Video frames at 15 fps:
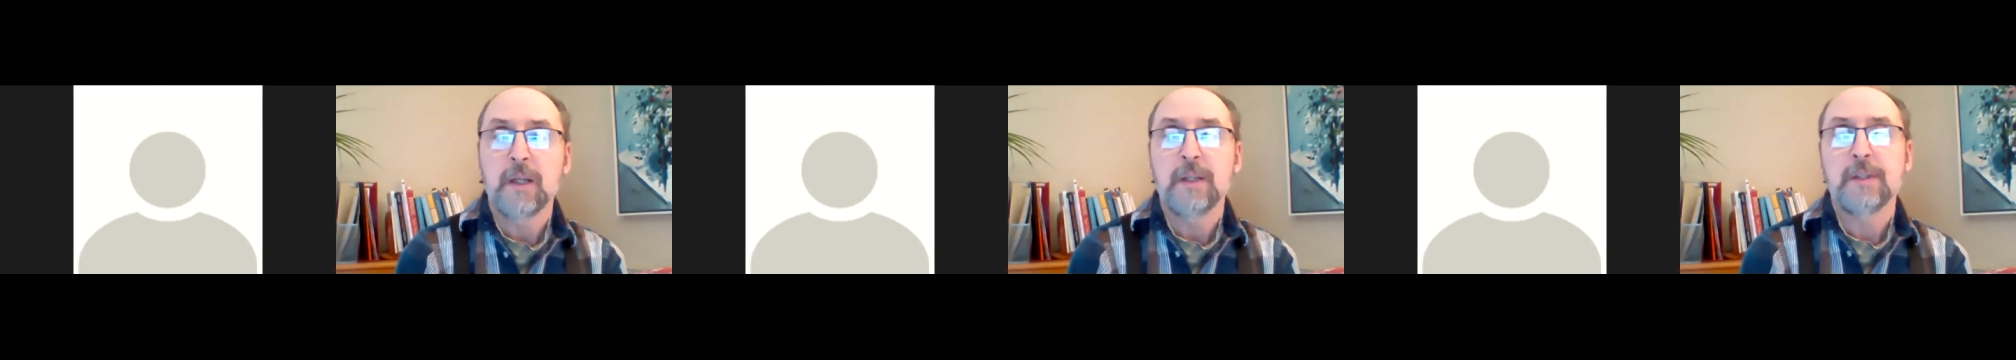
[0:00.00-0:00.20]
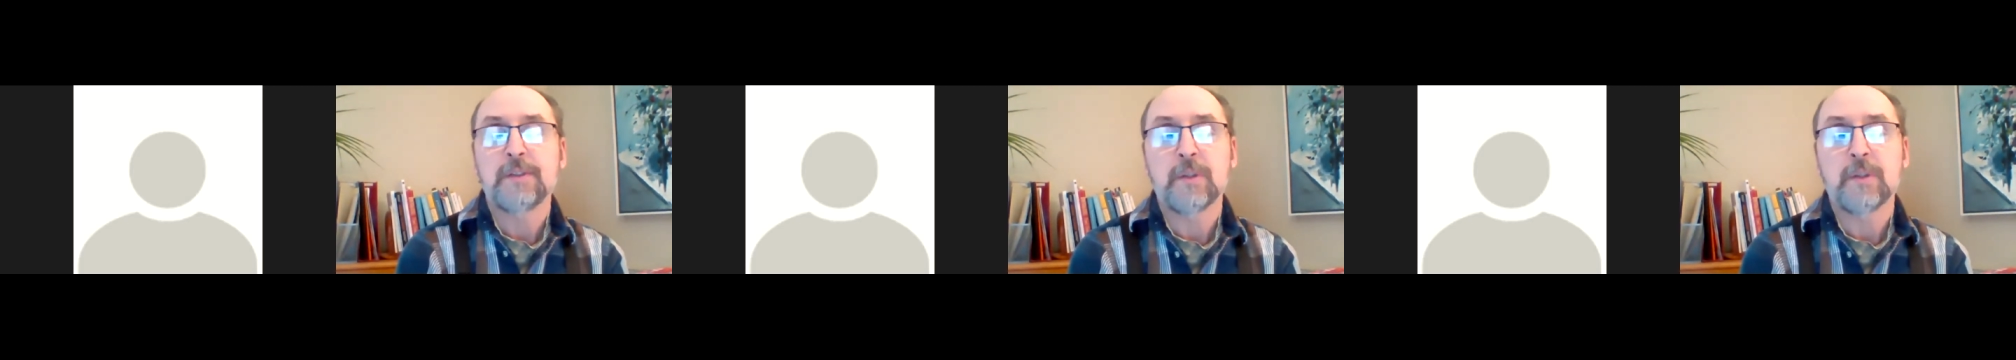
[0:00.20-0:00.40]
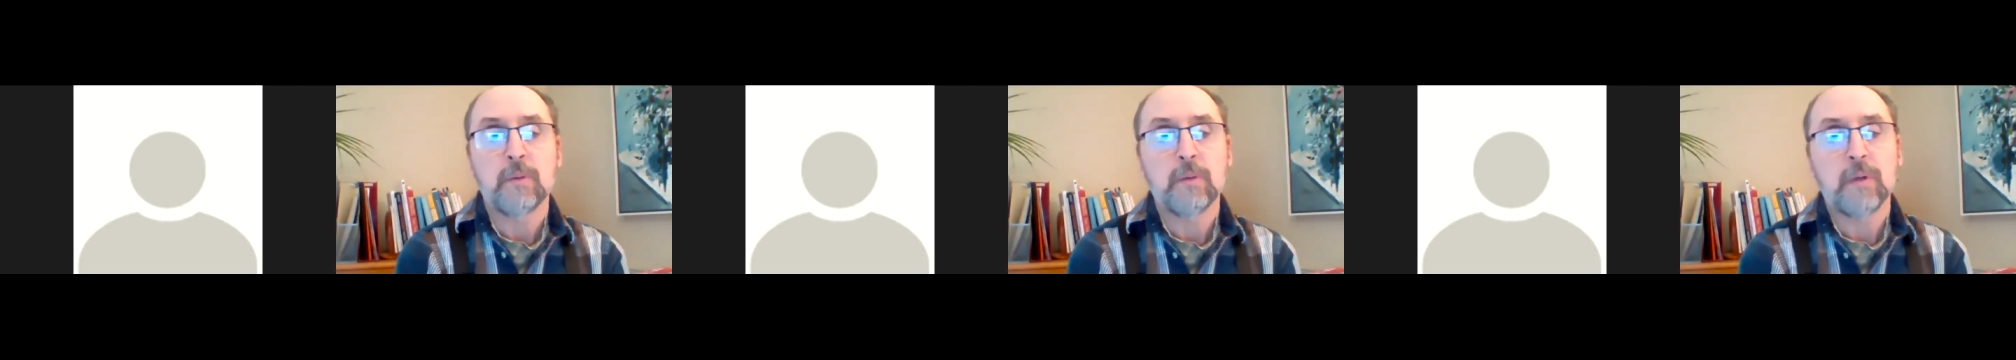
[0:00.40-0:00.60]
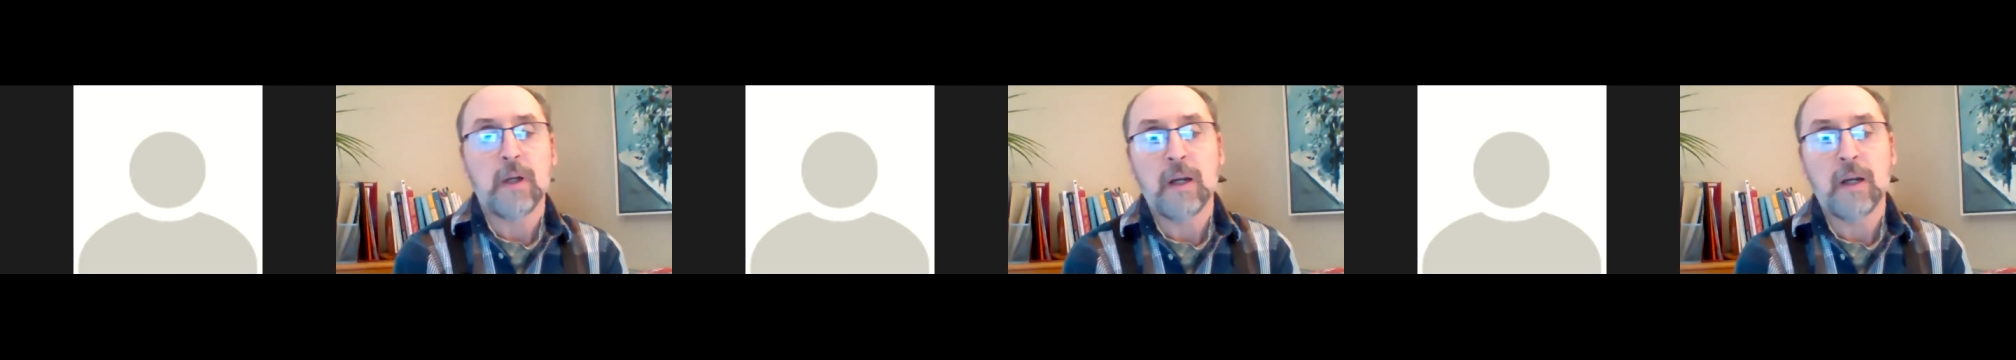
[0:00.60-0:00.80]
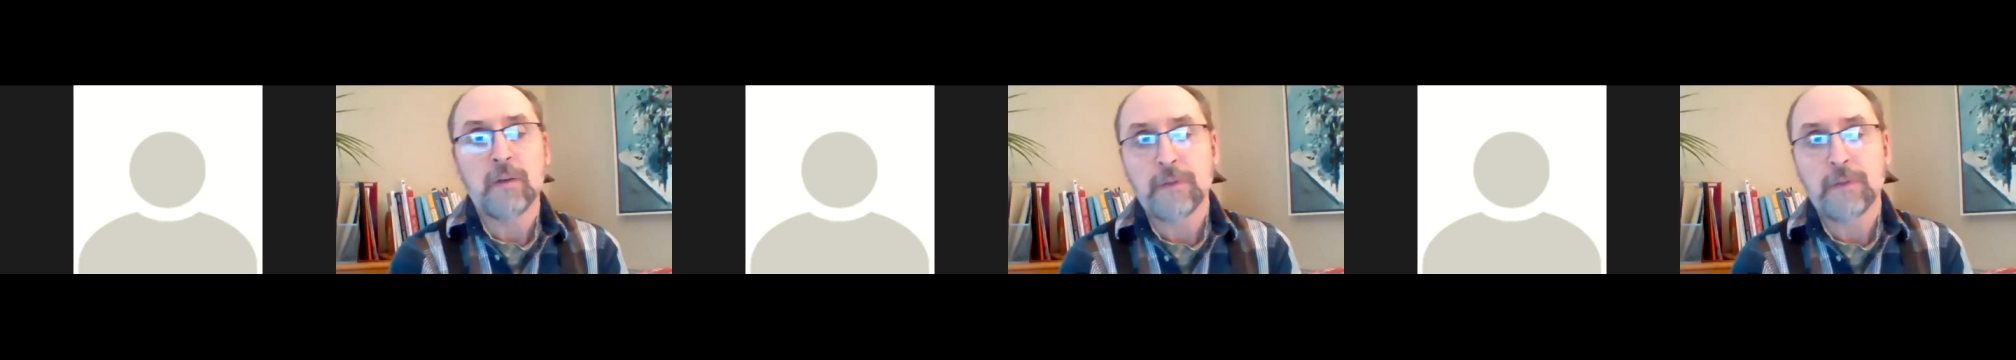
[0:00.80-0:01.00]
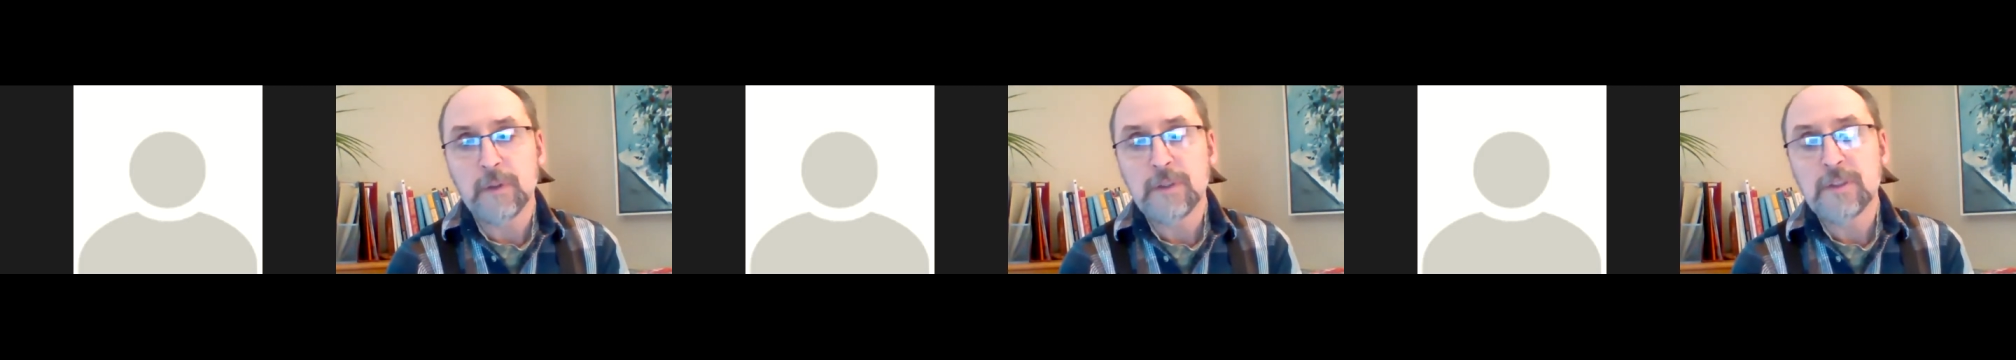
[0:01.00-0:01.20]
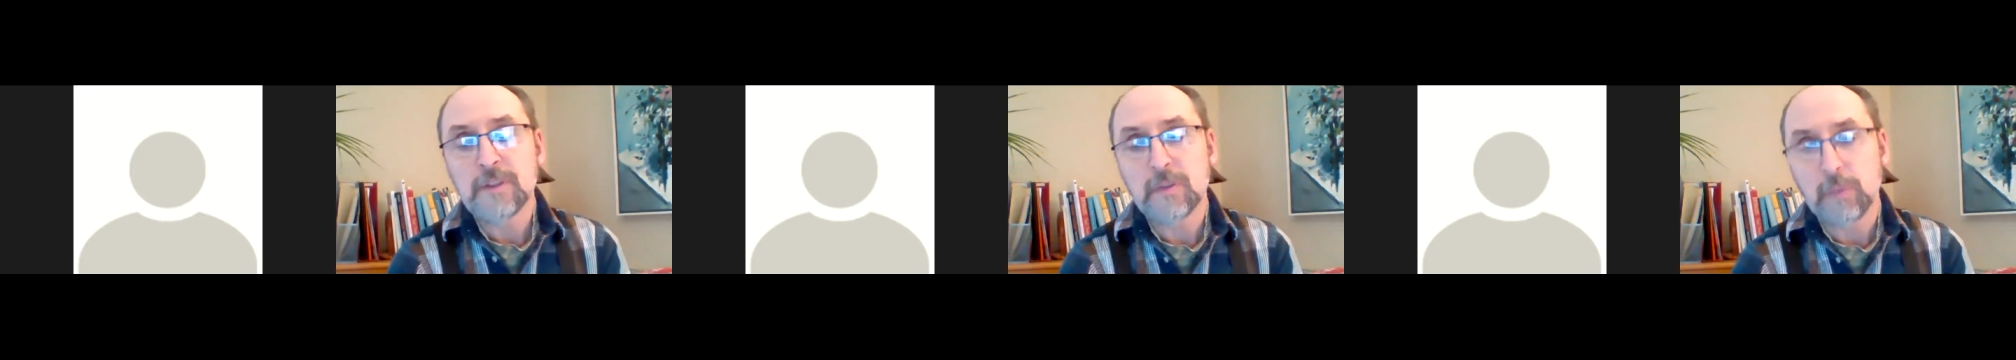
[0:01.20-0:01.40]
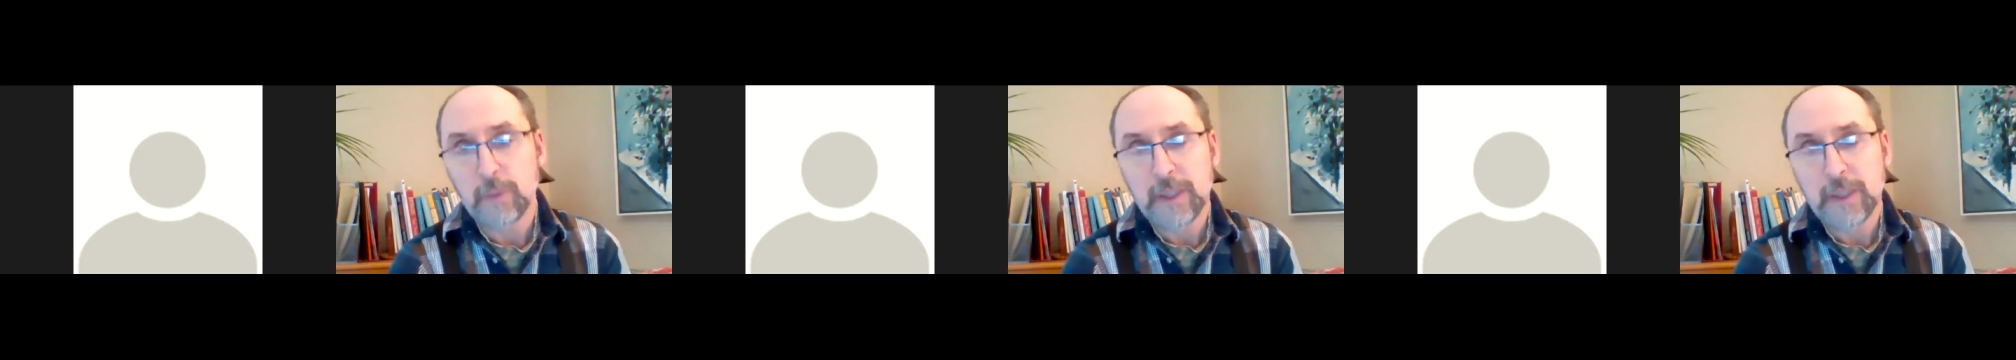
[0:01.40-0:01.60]
So
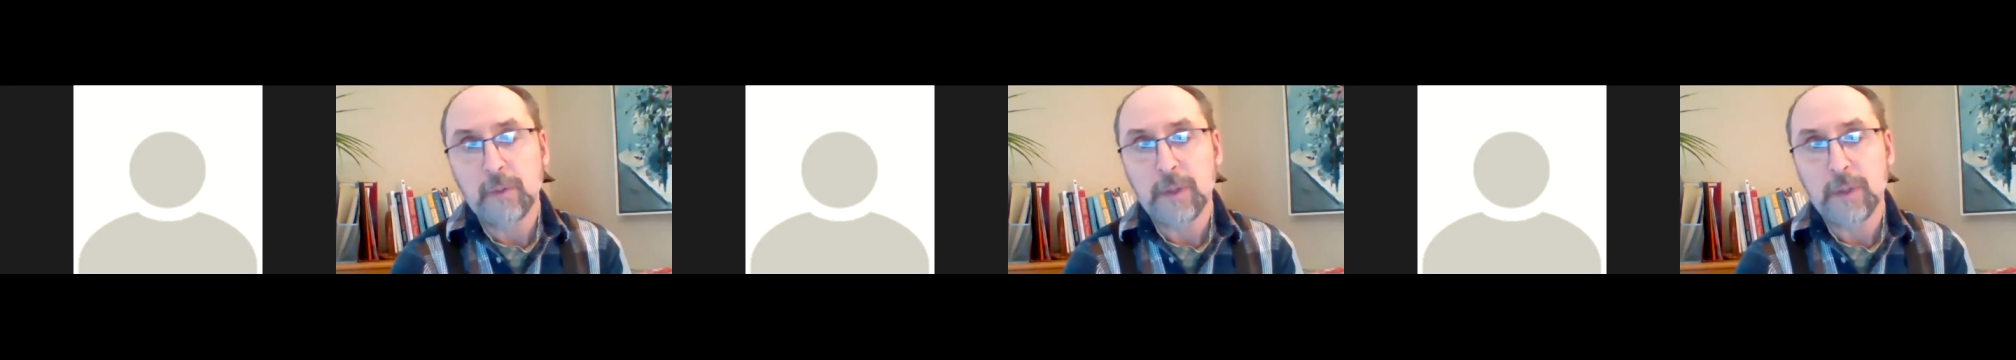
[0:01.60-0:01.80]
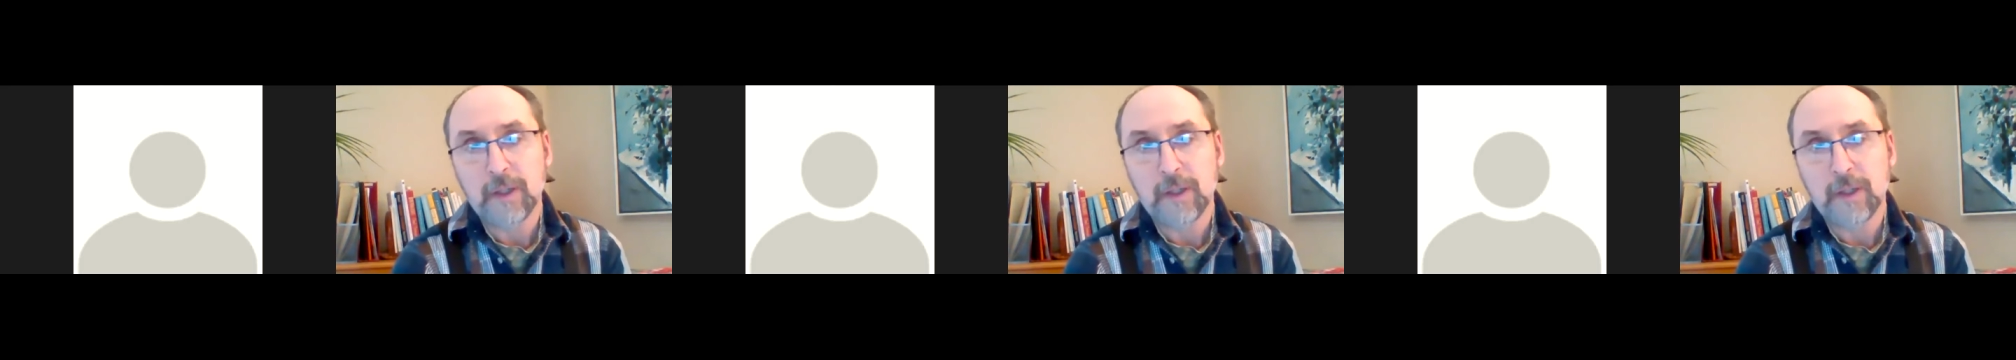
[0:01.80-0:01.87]
first week we